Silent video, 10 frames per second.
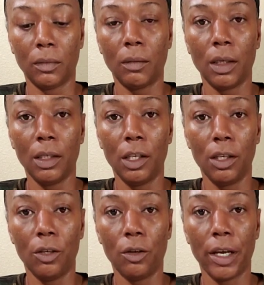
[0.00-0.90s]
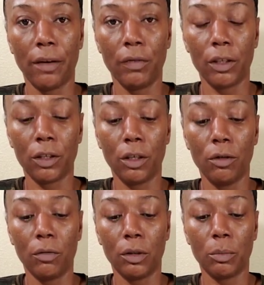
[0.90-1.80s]
And then you'll have this
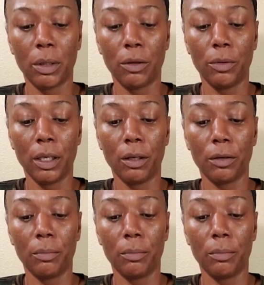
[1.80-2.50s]
cute little bow here.